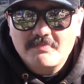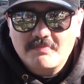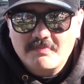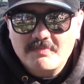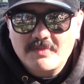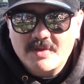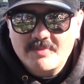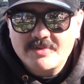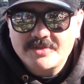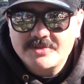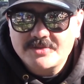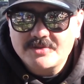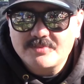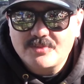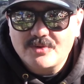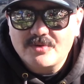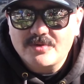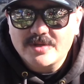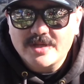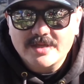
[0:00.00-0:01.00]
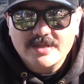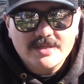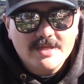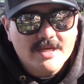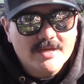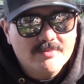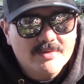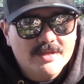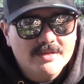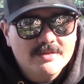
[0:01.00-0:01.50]
the mature boar that
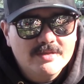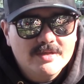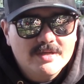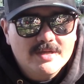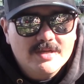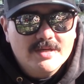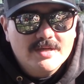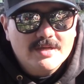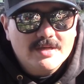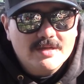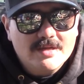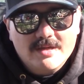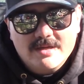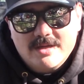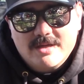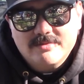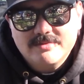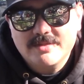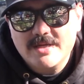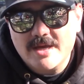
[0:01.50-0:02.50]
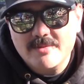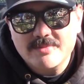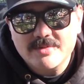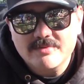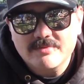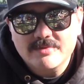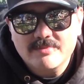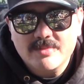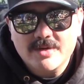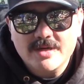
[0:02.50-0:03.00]
came in, and I was happy
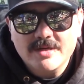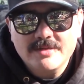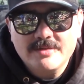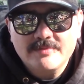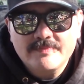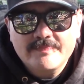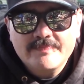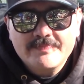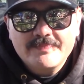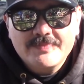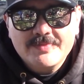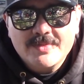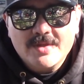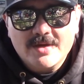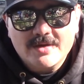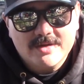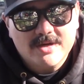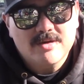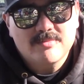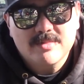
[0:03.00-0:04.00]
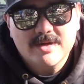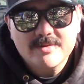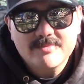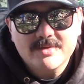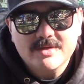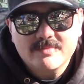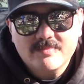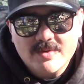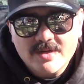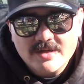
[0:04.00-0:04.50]
with mine. I got my
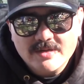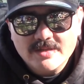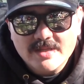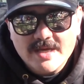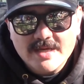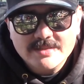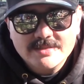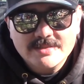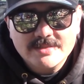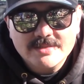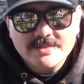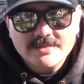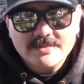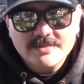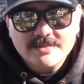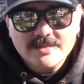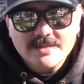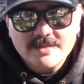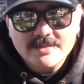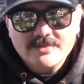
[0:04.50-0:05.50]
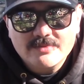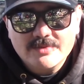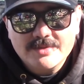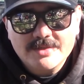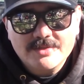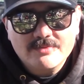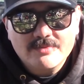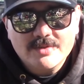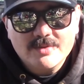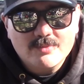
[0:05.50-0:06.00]
big bear last year,
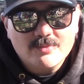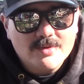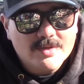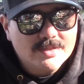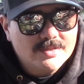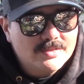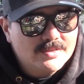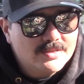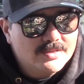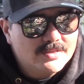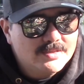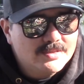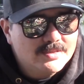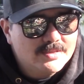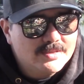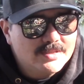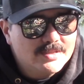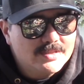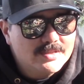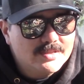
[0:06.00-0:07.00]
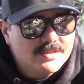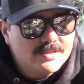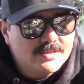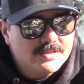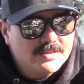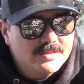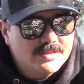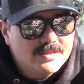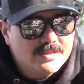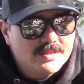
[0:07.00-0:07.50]
2021, and
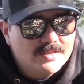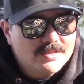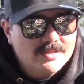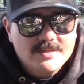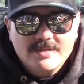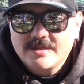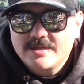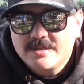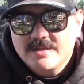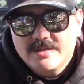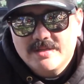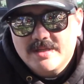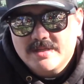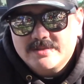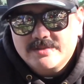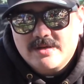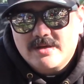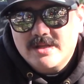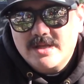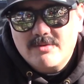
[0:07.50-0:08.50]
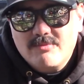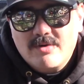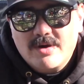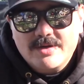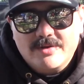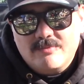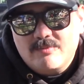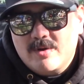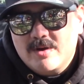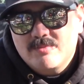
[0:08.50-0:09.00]
that's all I
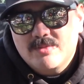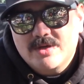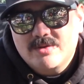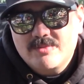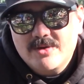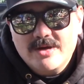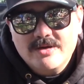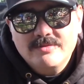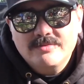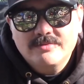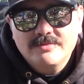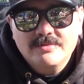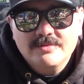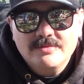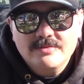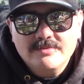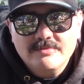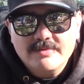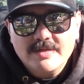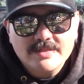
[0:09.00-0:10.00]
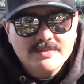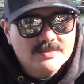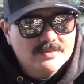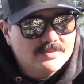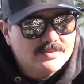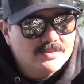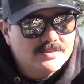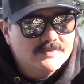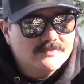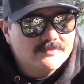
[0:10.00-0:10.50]
wanted. One big bear. The rest is
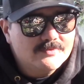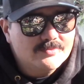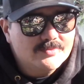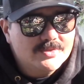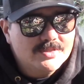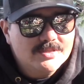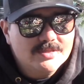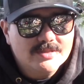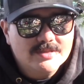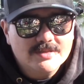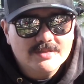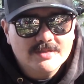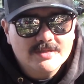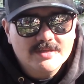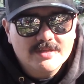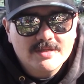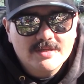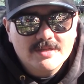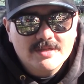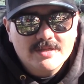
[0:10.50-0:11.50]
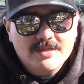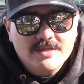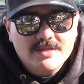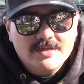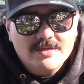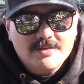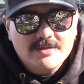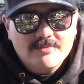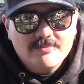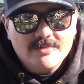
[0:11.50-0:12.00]
just for me and
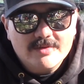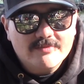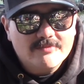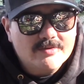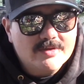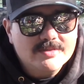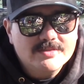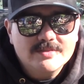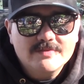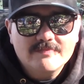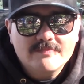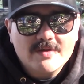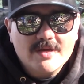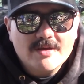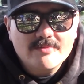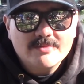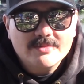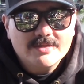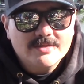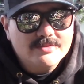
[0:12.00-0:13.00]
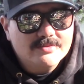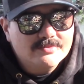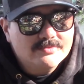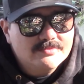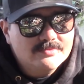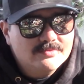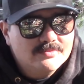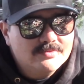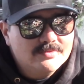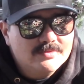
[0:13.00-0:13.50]
my friends and family,
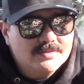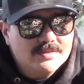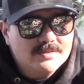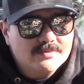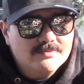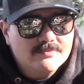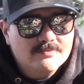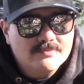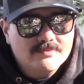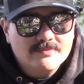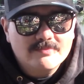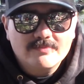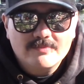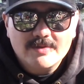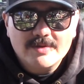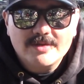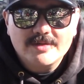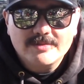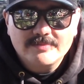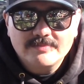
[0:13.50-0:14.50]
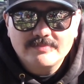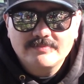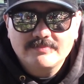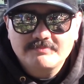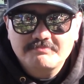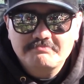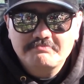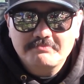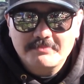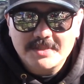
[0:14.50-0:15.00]
that want to
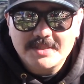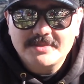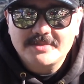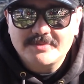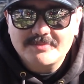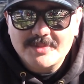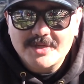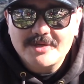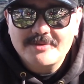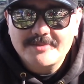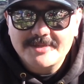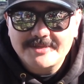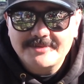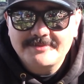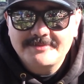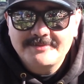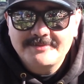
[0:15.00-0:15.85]
eat some bear meat.